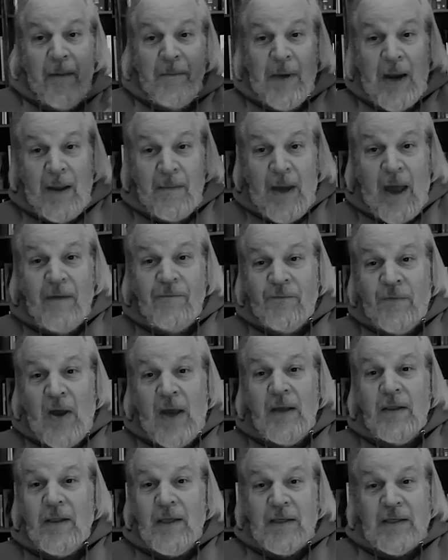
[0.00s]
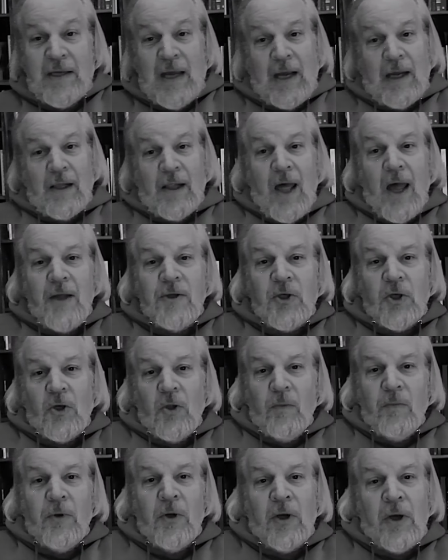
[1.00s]
But I might find the
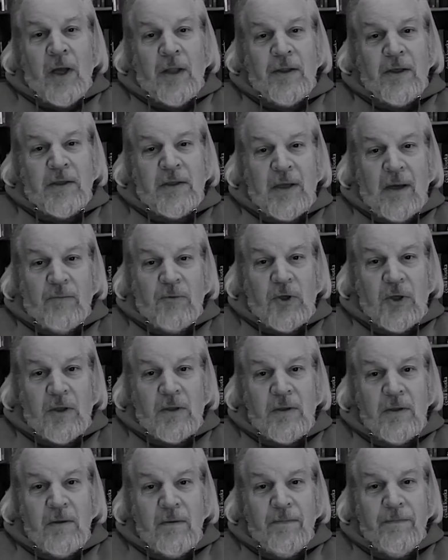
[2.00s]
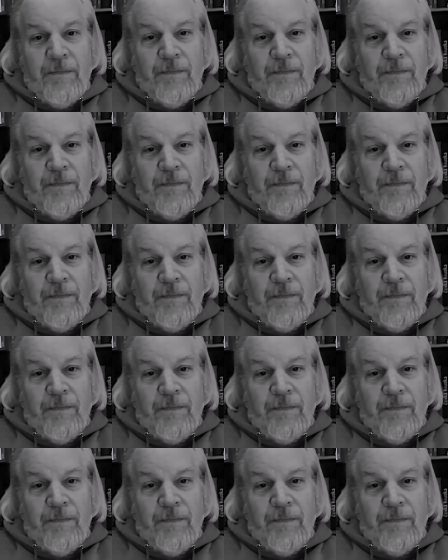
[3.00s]
psychological book on the subject.